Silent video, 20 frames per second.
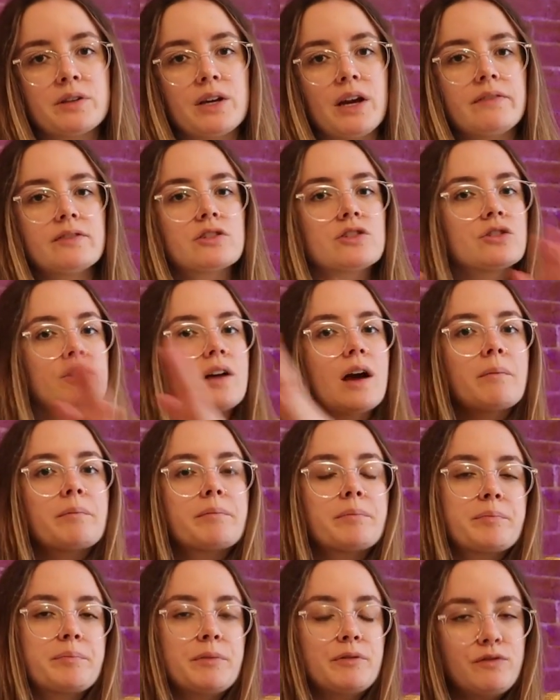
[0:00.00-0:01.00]
You have to do
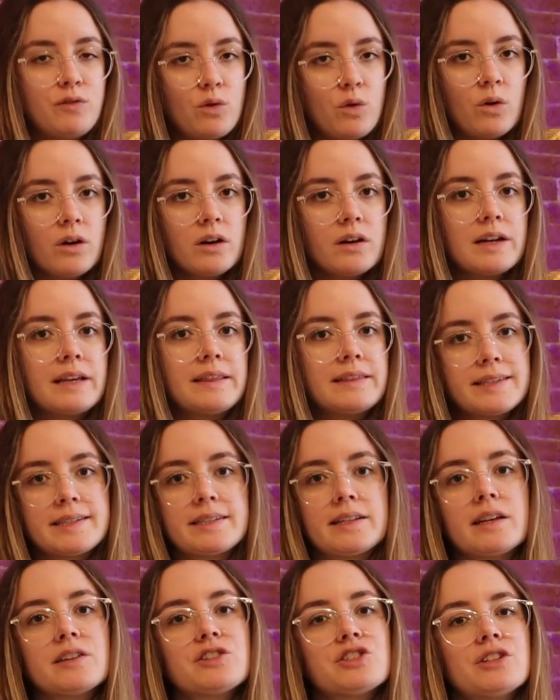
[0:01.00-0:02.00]
that before in the
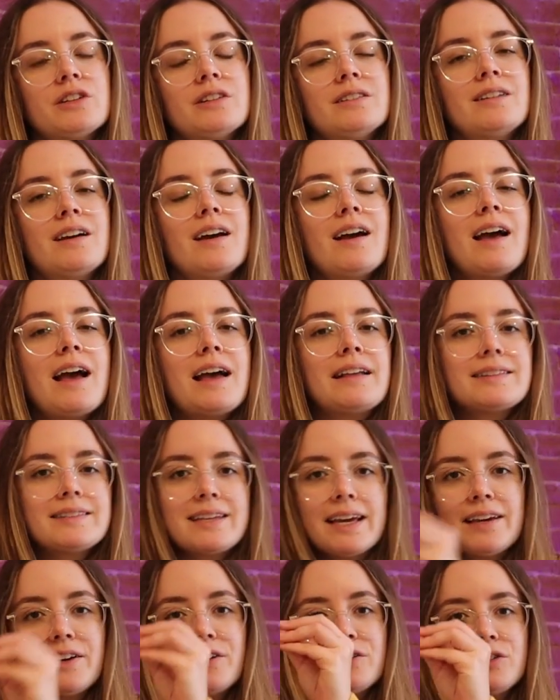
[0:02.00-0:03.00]
station,
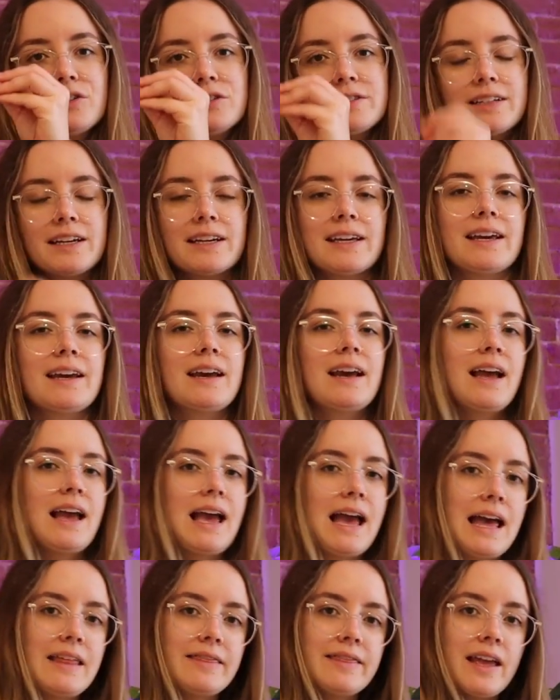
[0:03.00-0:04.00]
take your little ticket,
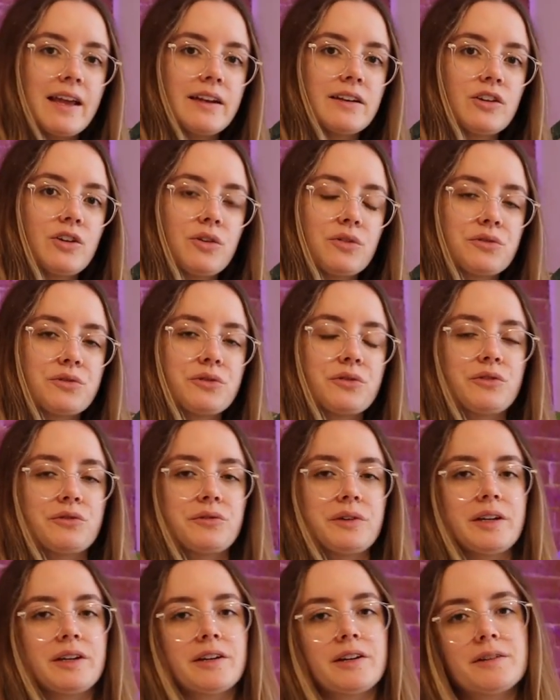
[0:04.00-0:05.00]
and then go through the
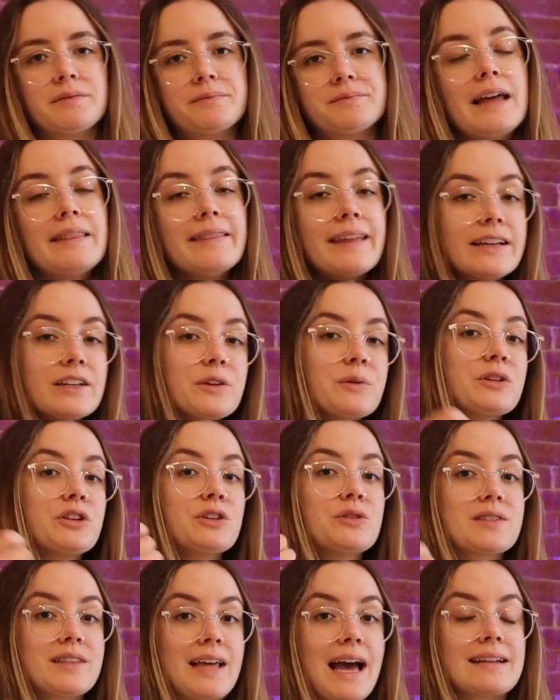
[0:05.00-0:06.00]
reader. And then you would
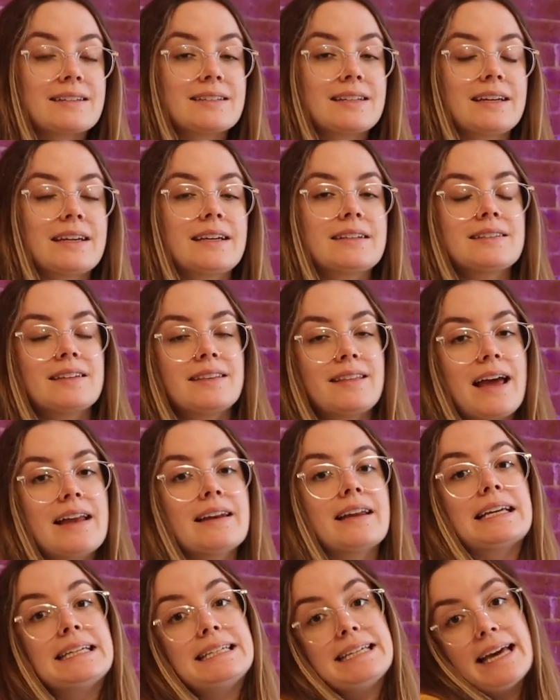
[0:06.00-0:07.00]
use that ticket to
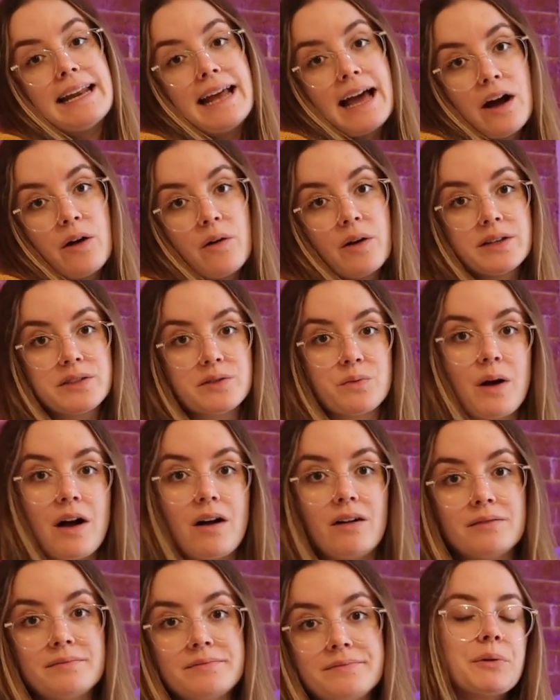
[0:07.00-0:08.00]
then get out as
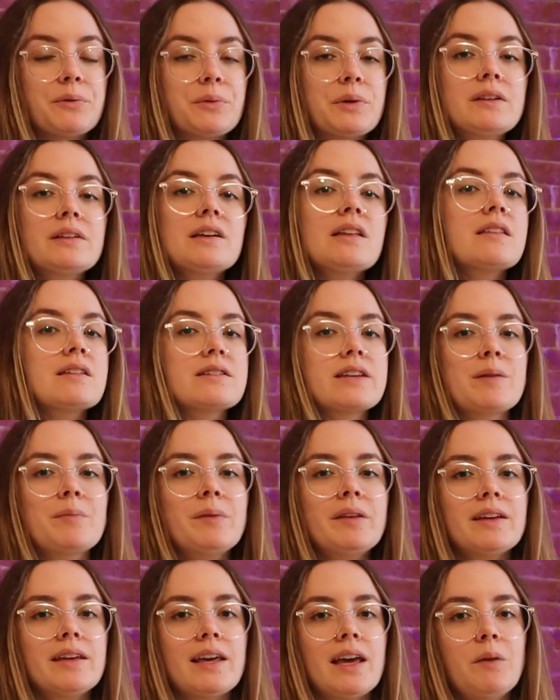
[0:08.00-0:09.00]
well. But really the name
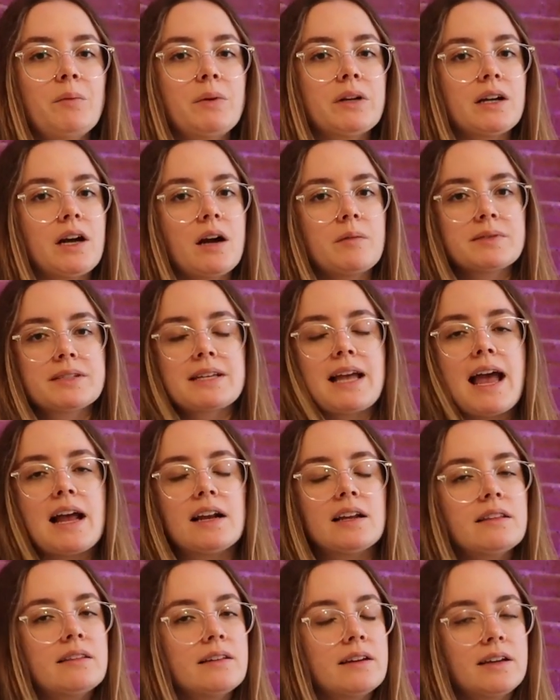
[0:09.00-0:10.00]
of the game when it comes to
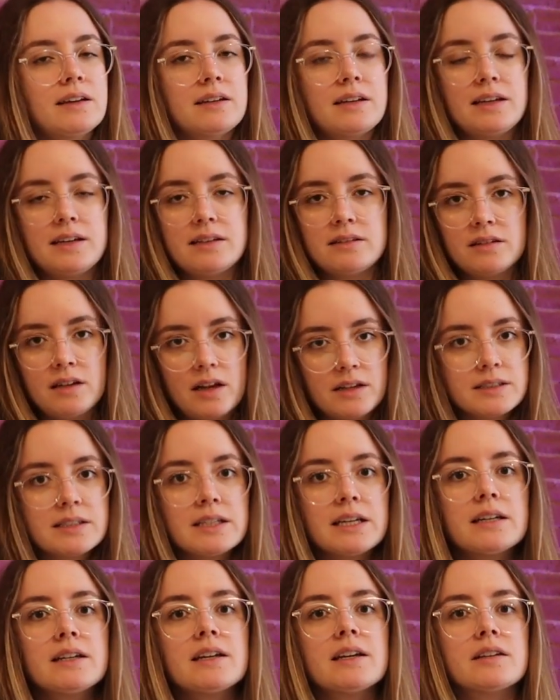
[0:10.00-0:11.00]
anything in
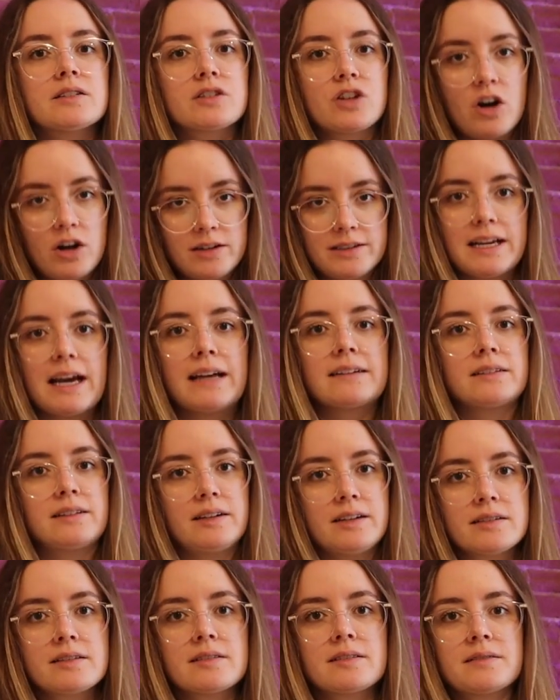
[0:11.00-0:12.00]
London is
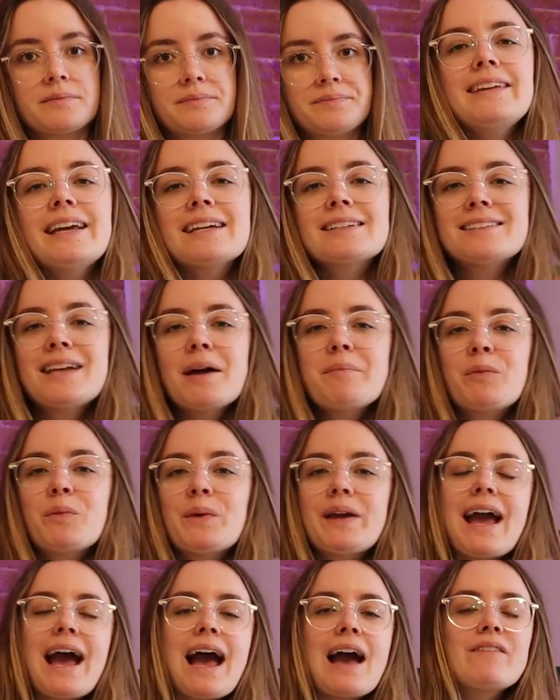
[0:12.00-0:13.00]
contactless. Next up,
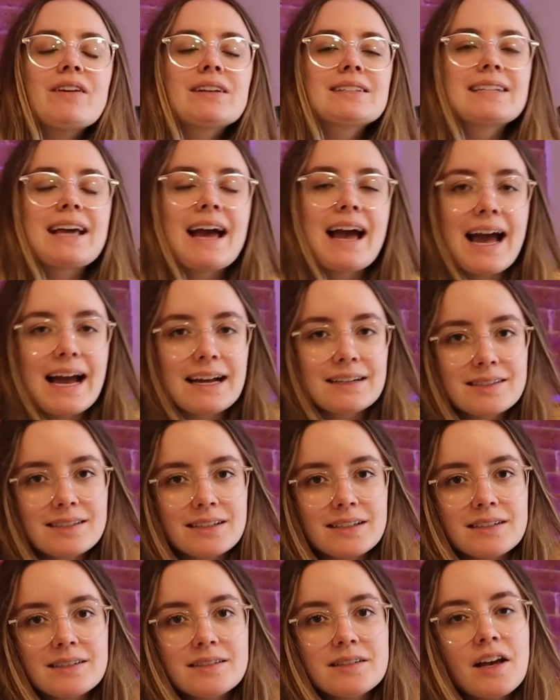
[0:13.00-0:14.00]
we have
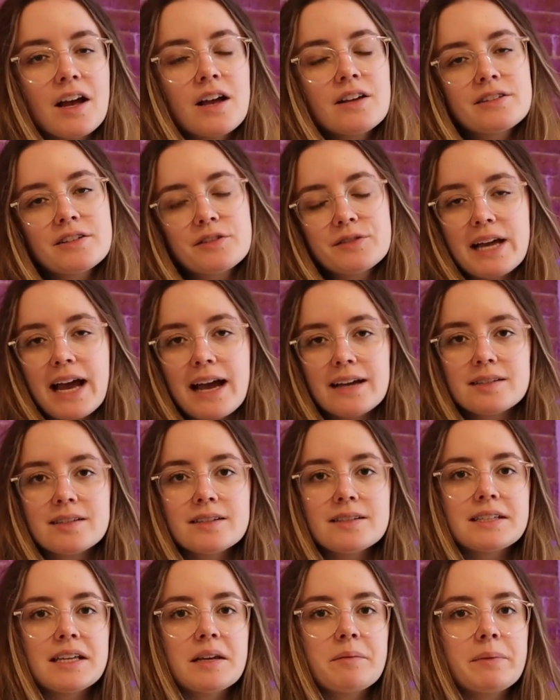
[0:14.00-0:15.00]
taxis. So
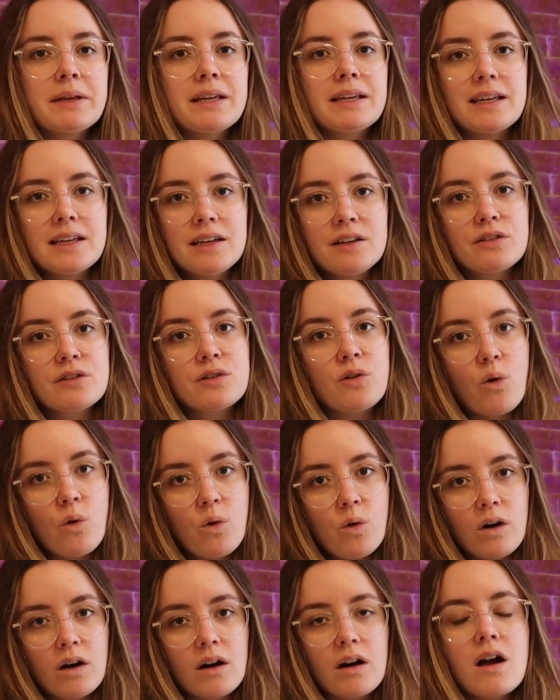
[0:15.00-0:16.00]
taxis can be either
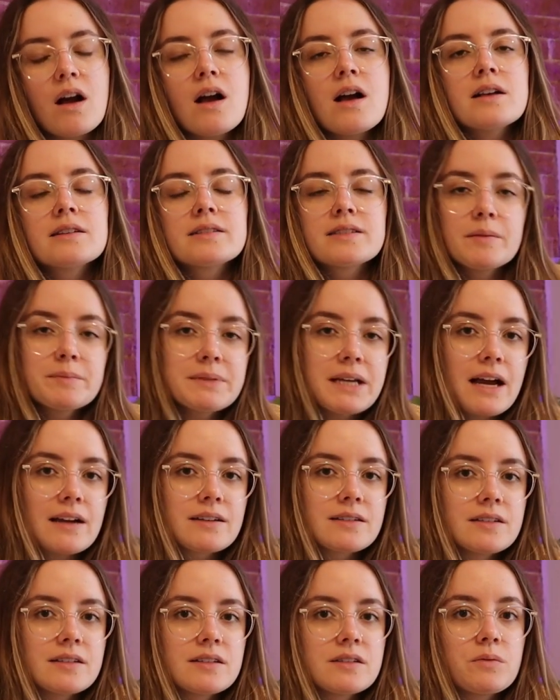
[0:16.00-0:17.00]
or. Some
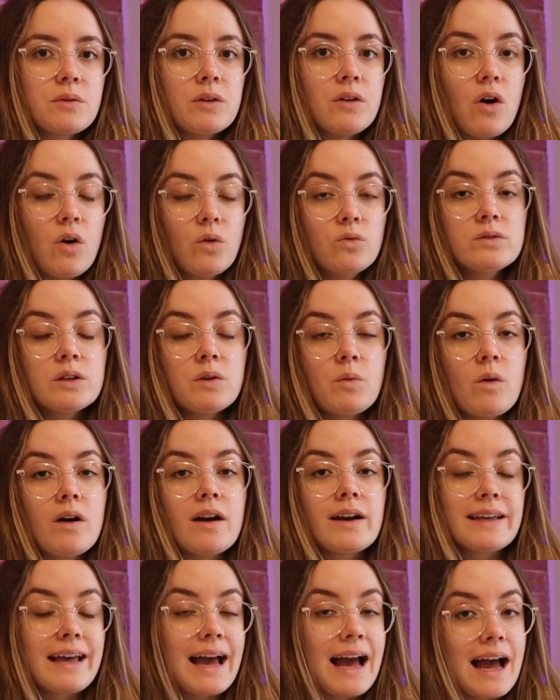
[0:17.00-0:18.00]
taxis will only
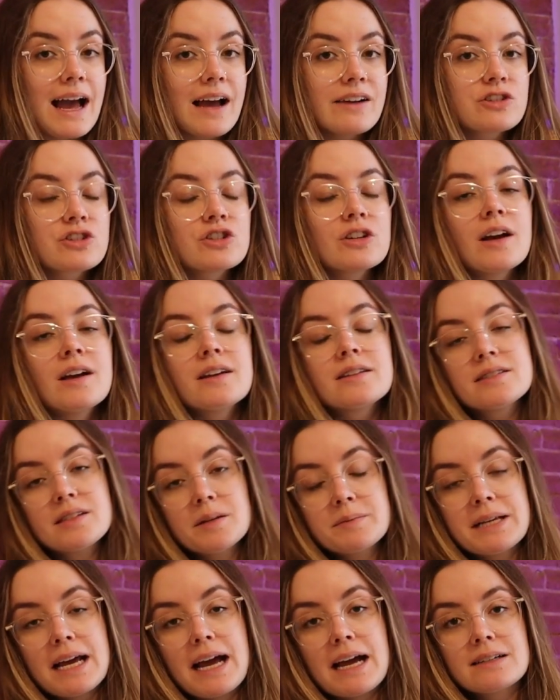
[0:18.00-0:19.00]
want cash.
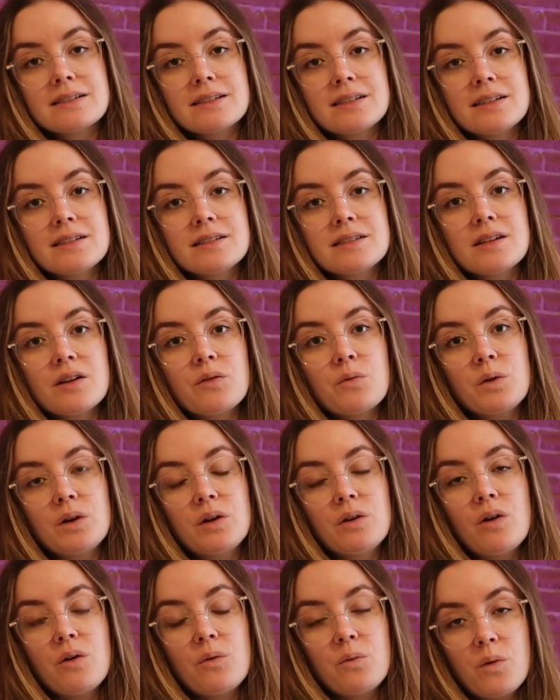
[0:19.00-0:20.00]
Some taxis
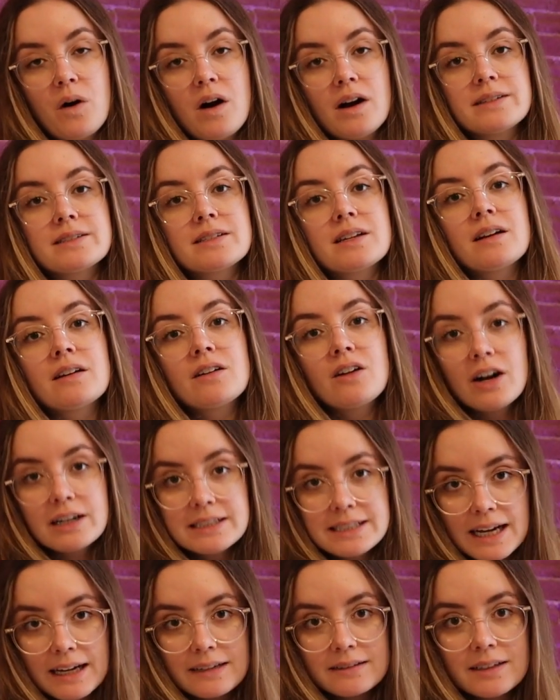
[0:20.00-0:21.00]
will want
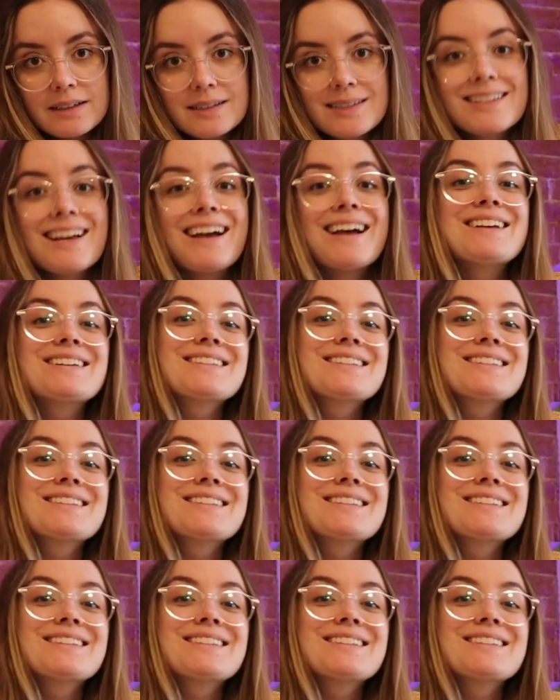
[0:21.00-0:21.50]
contactless.